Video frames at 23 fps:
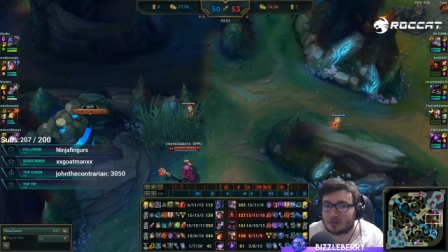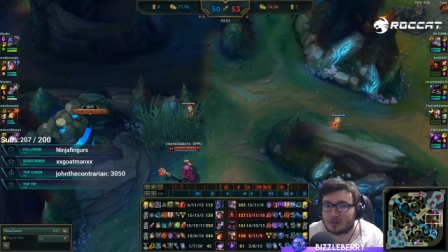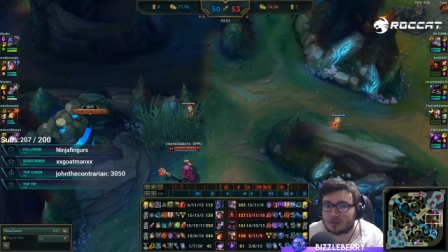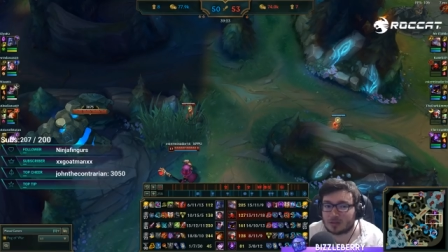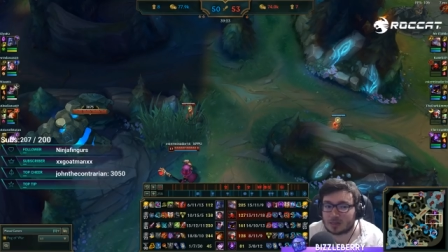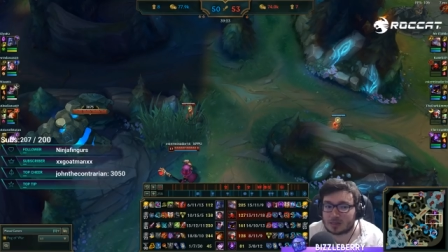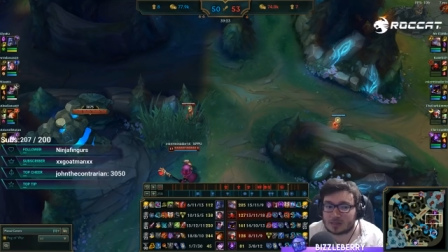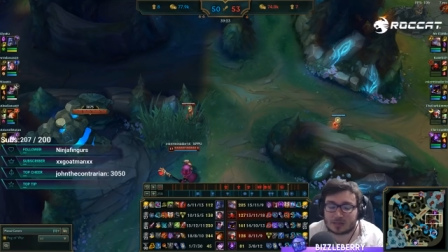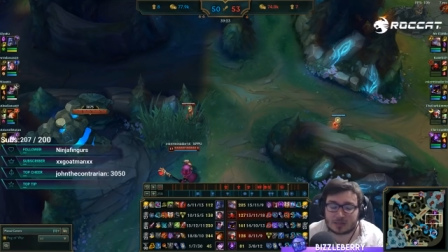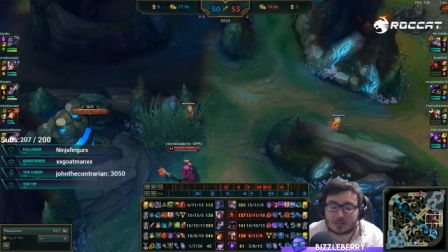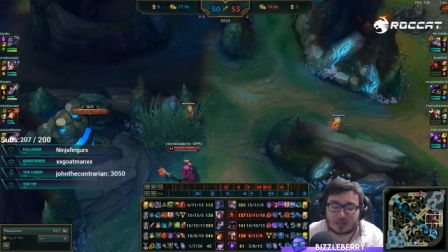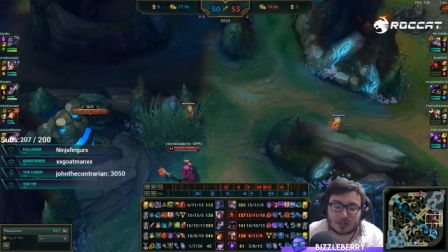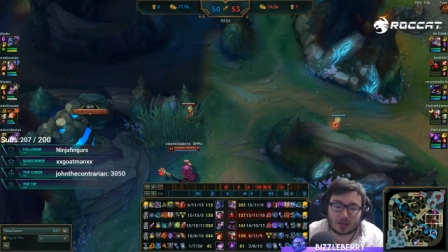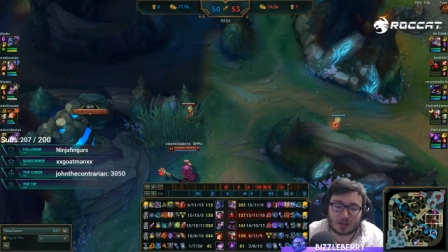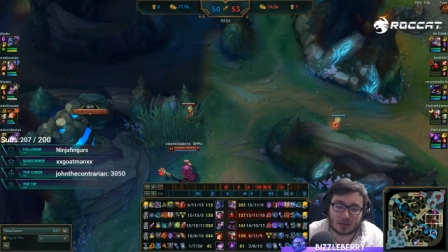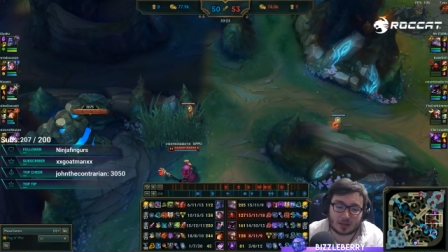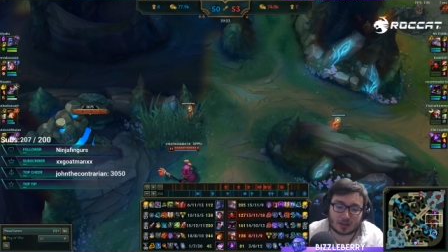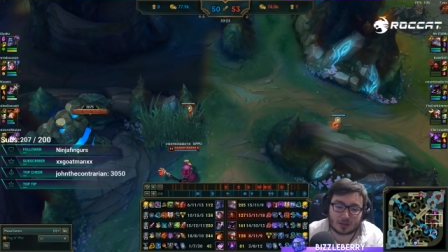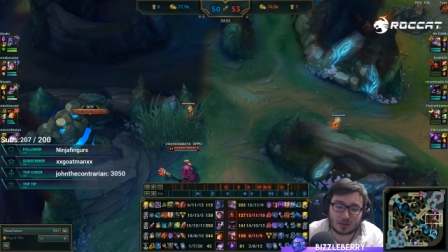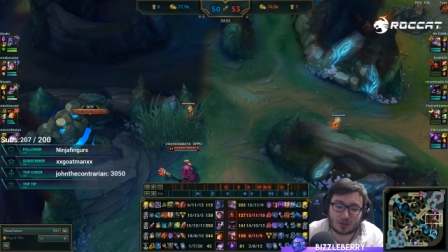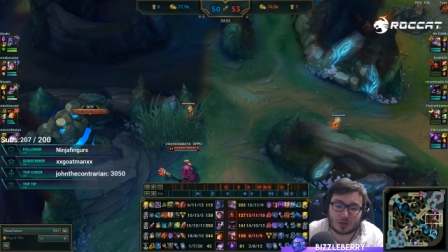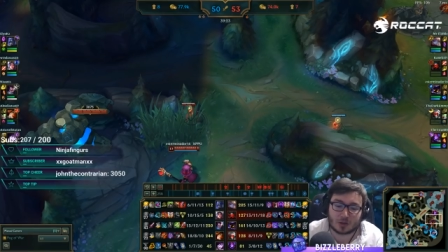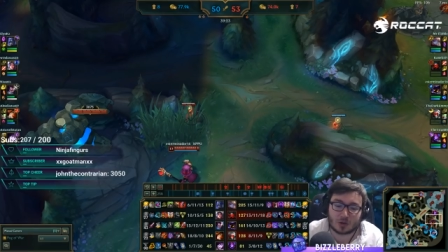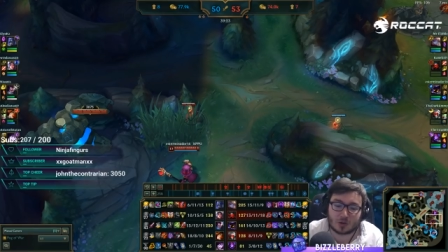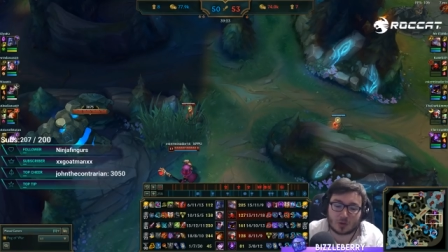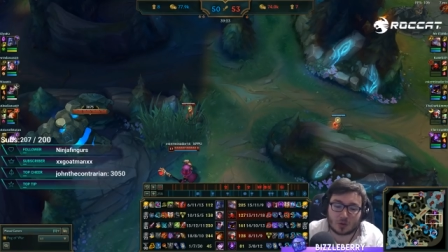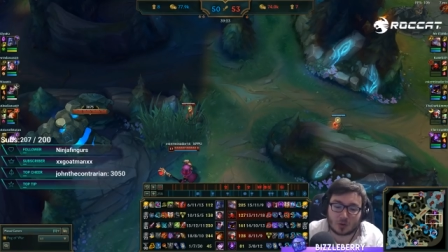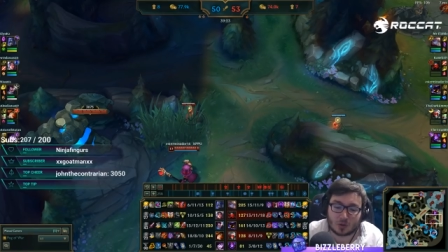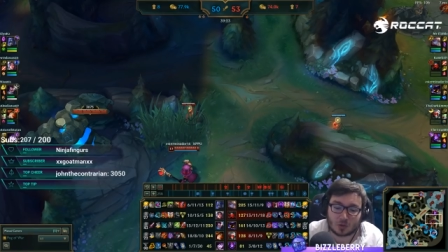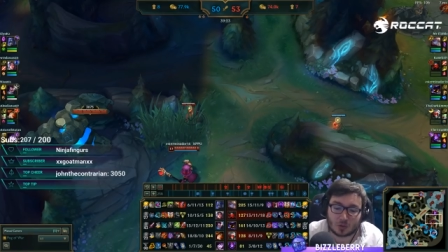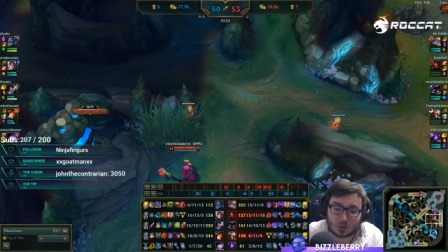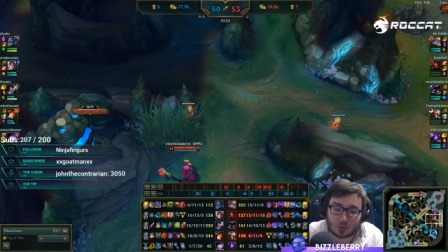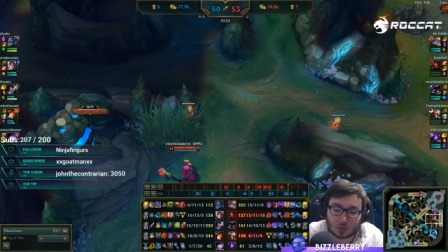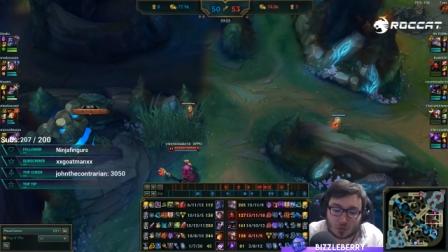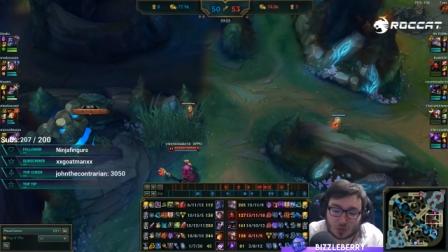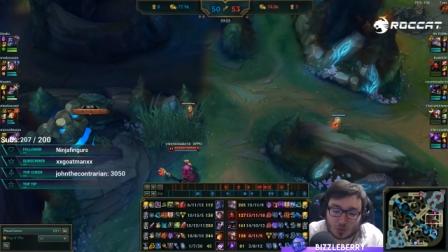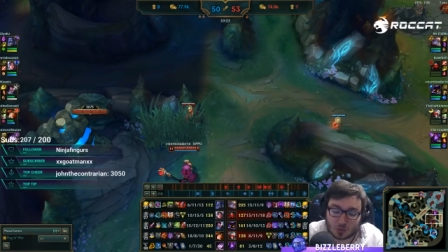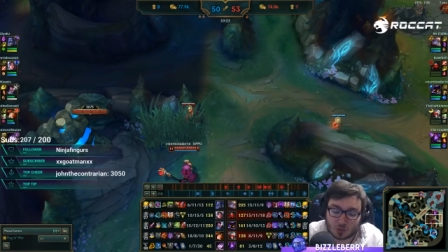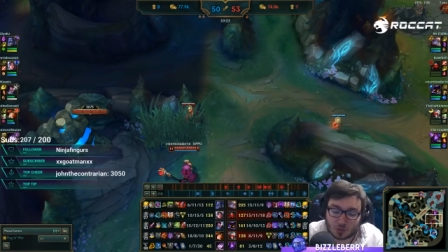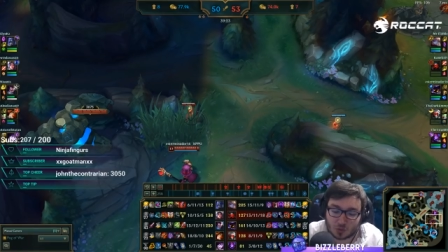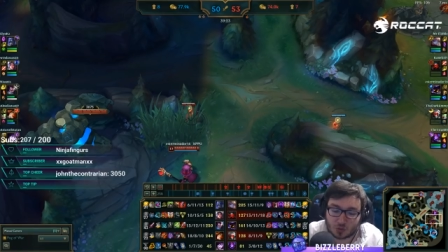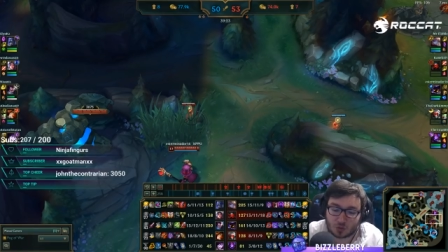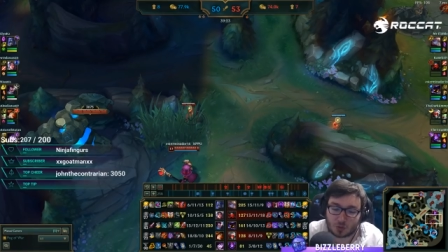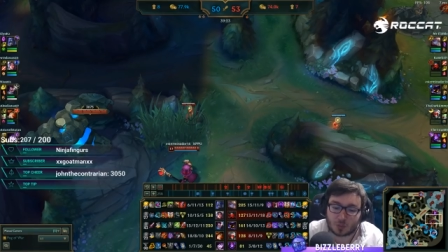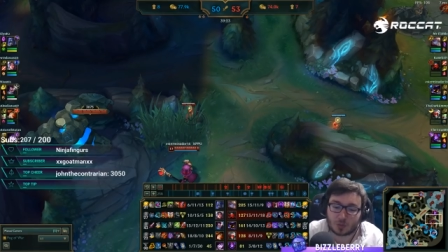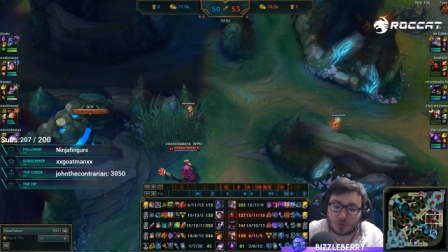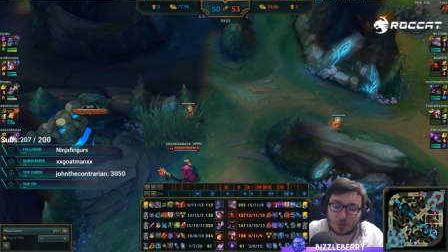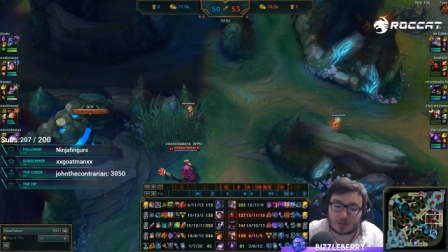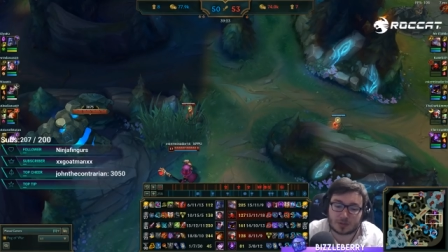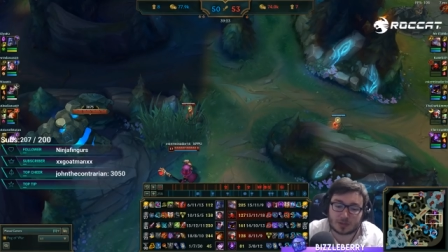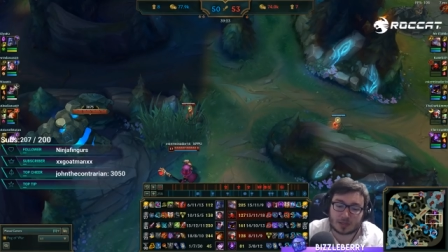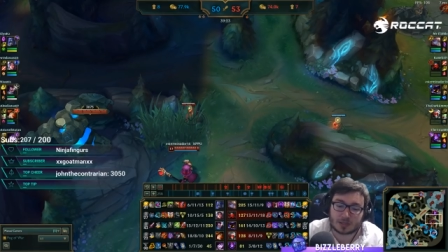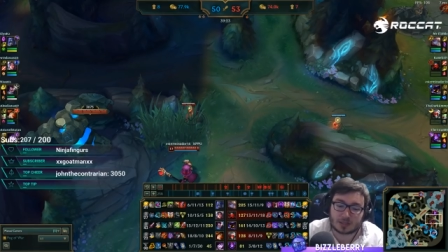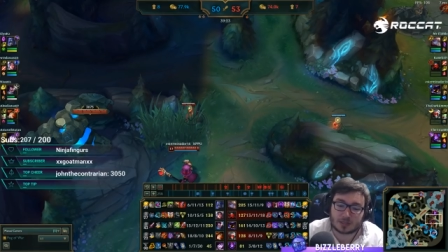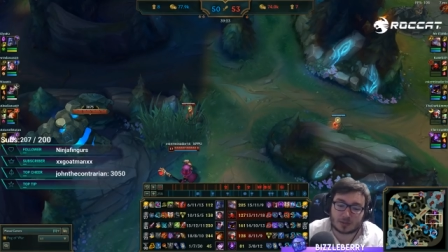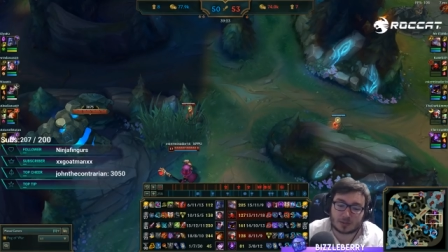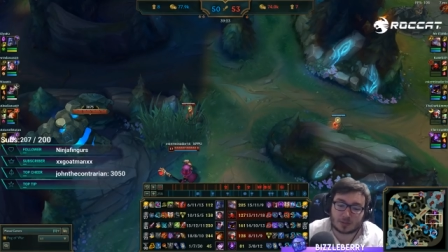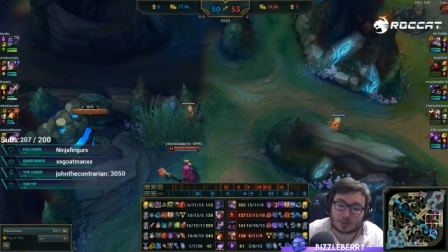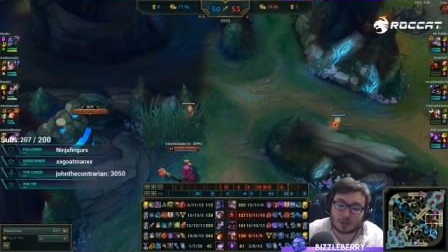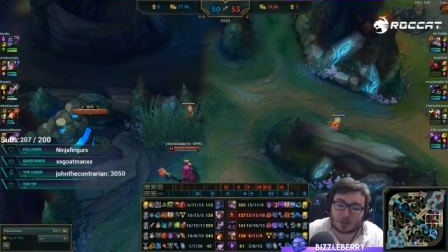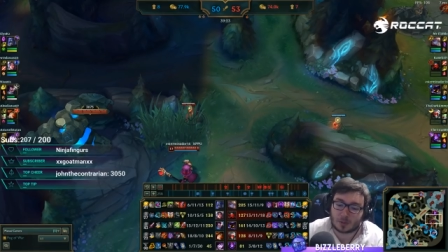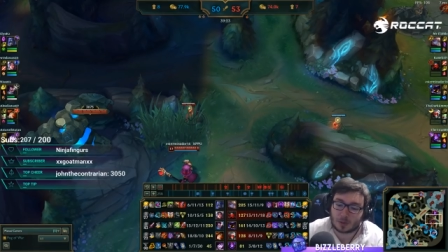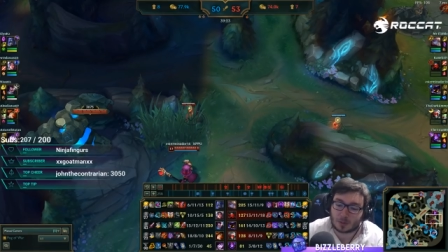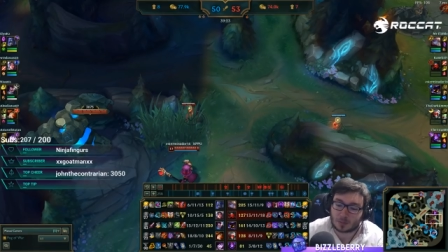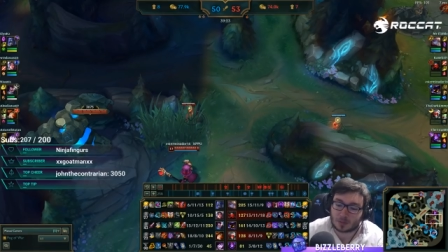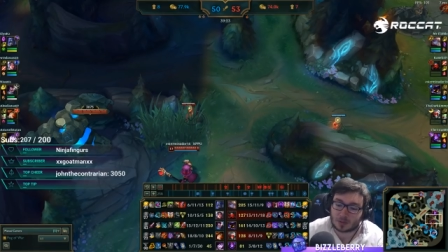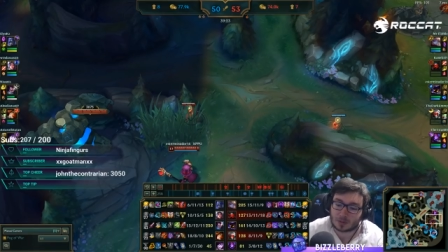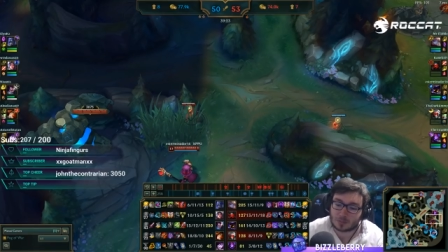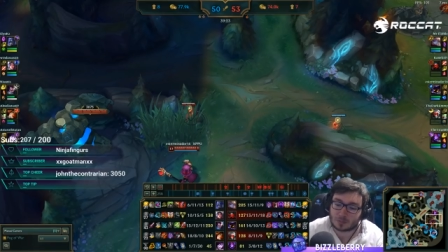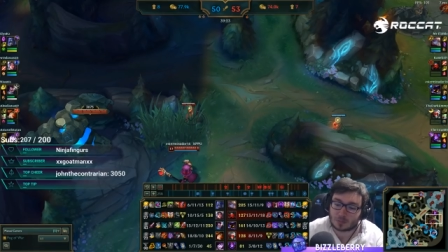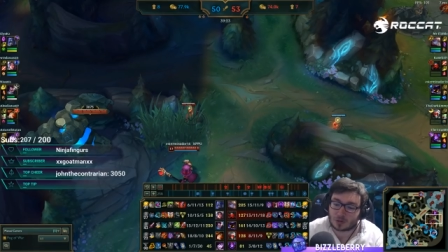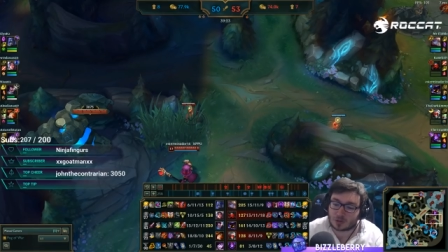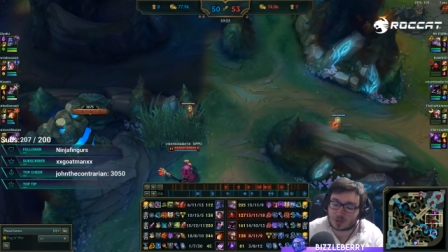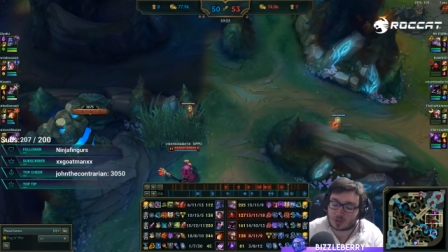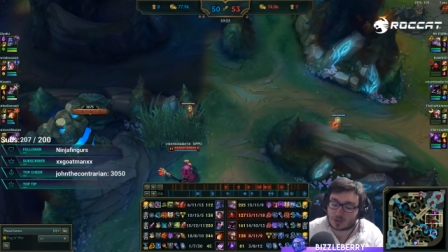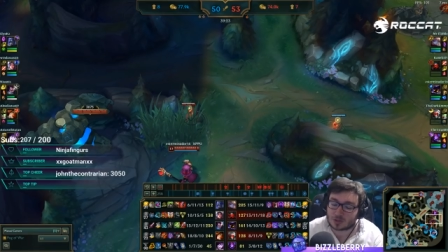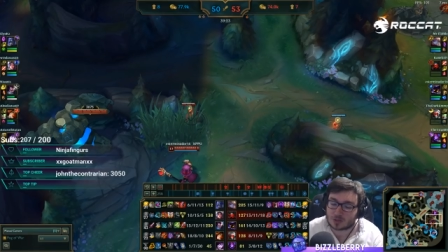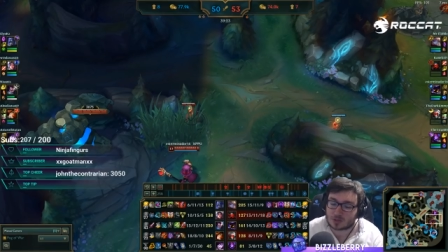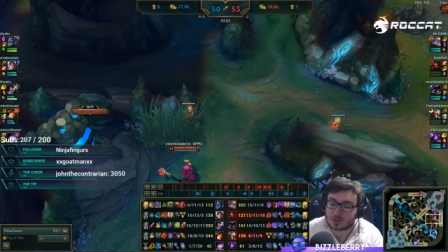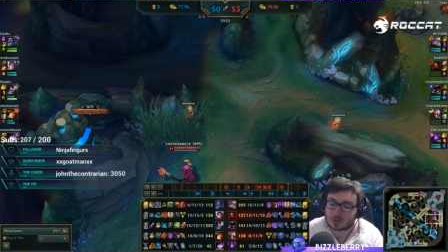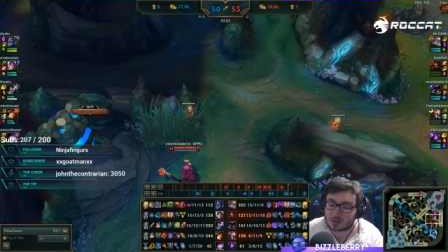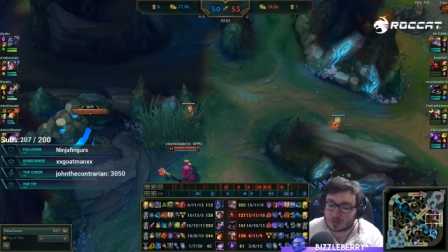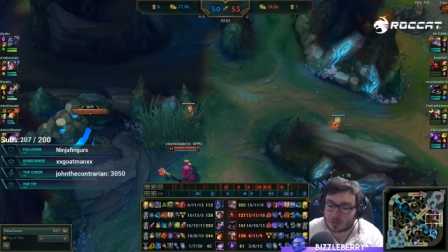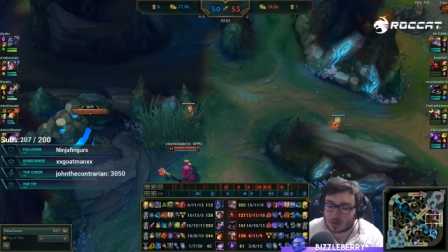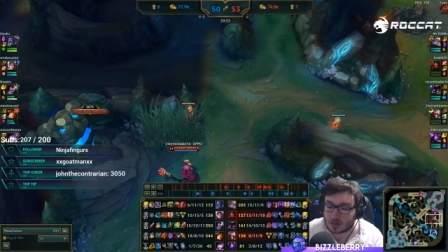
There's like no control ward set up in the brushes